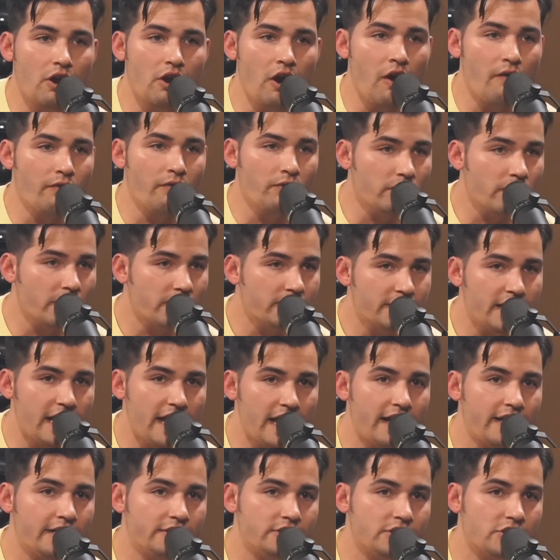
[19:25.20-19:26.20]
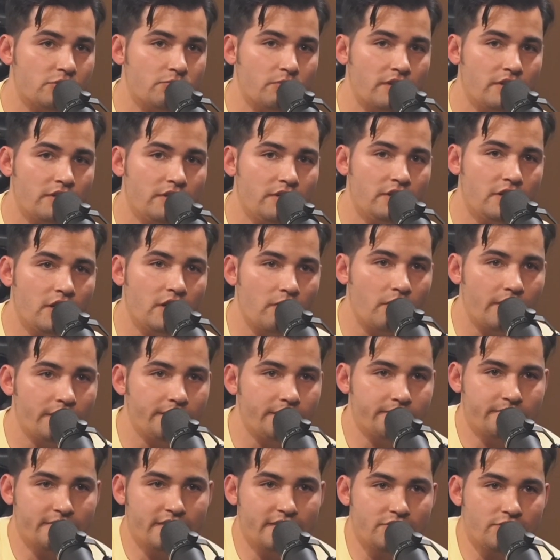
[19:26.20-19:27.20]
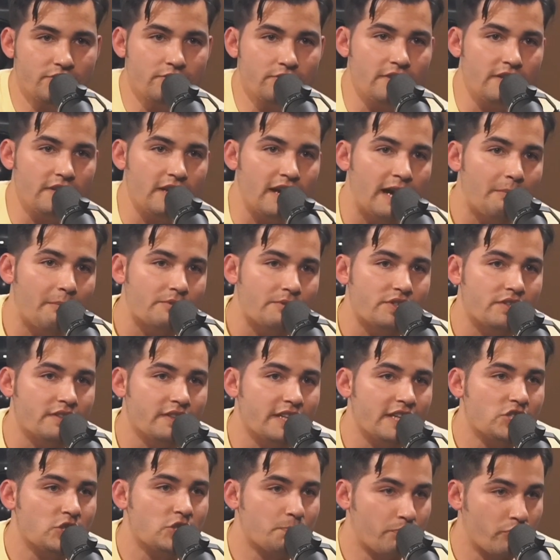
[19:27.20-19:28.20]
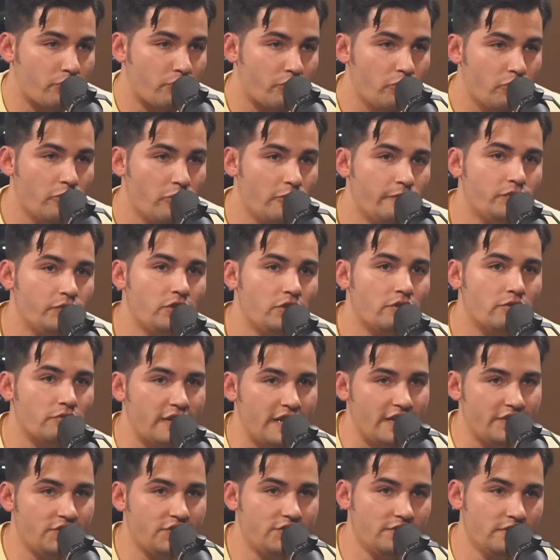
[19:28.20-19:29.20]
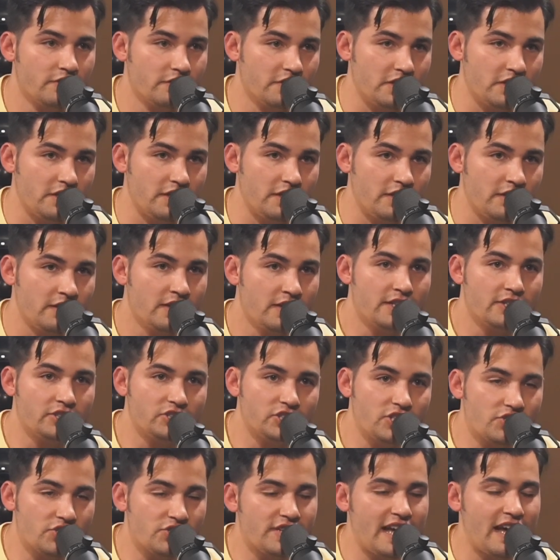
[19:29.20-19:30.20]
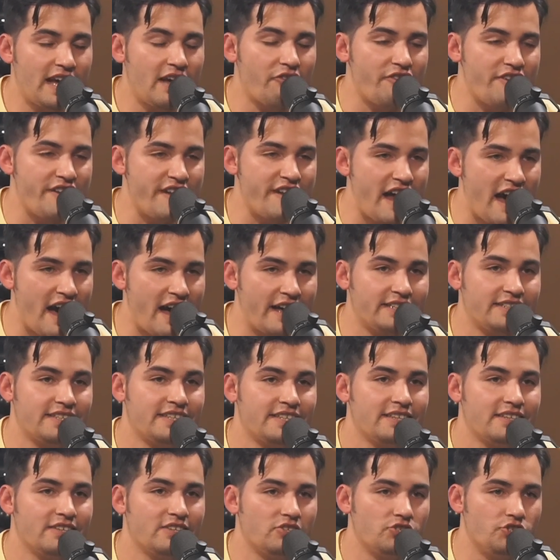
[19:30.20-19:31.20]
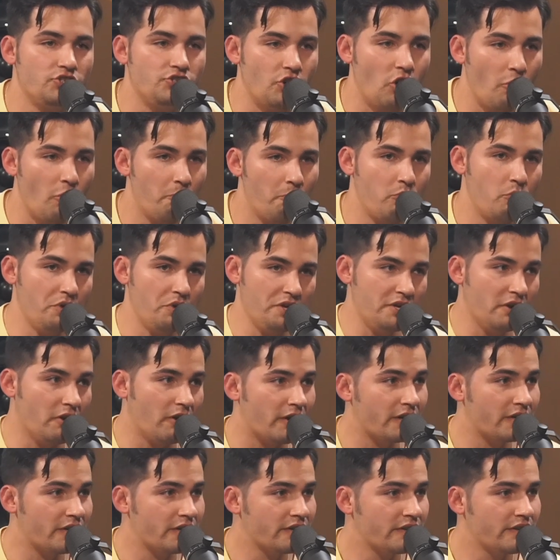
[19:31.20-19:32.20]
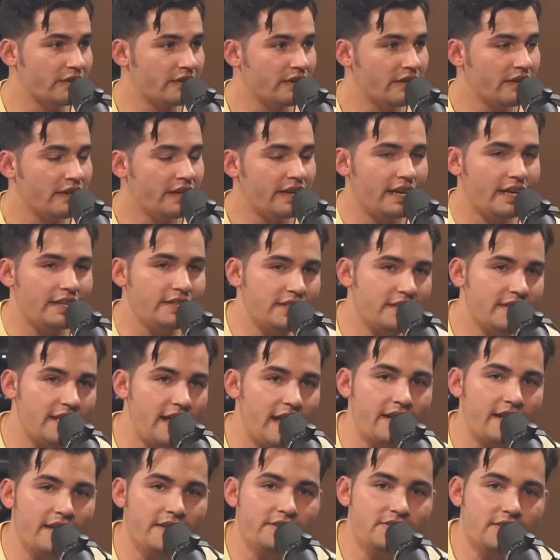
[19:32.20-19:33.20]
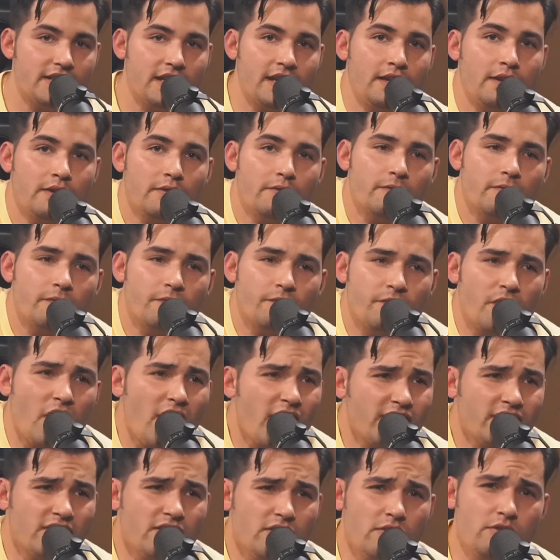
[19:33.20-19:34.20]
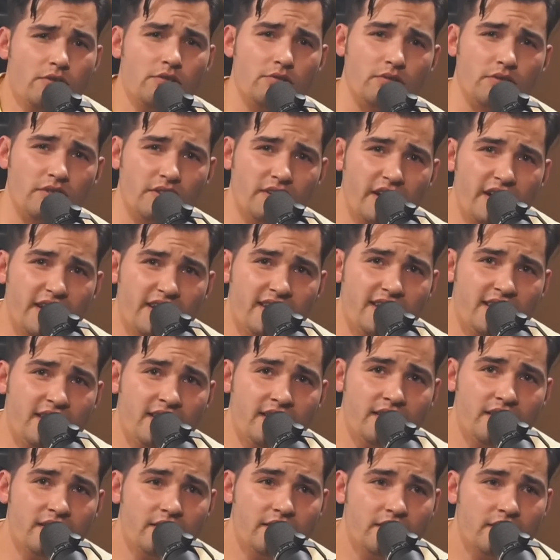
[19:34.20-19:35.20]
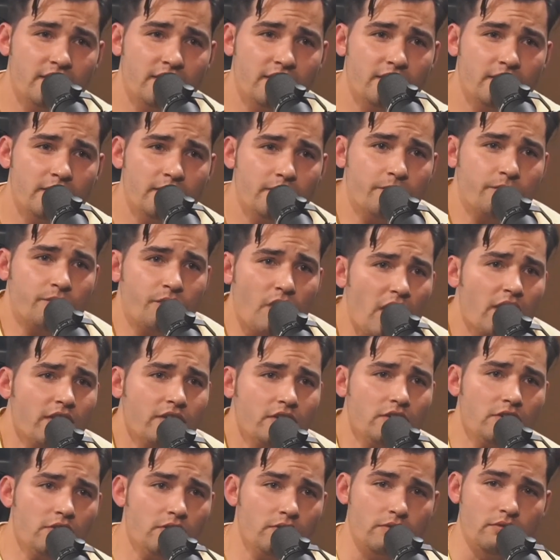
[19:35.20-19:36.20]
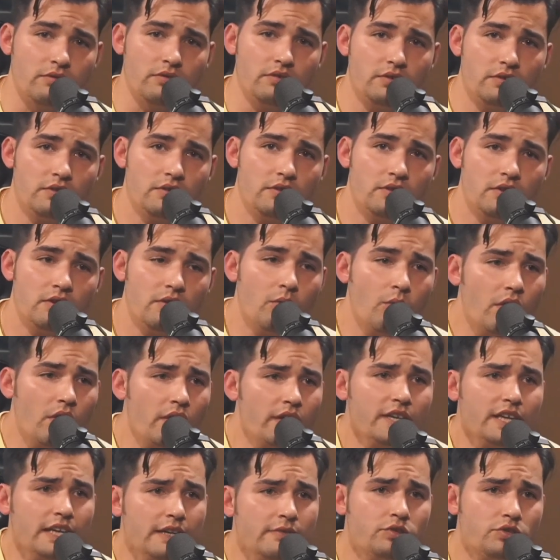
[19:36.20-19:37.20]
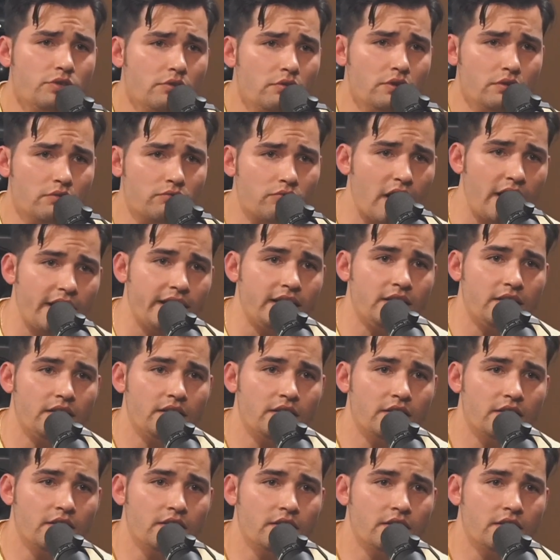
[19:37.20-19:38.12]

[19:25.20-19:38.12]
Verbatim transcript: overlooked that and just went, you know what? Let's do the opposite. Let's prove to the rest of the league just how not dope we are. And to that I say, fuck you, Nike. Fuck you. What gives you the right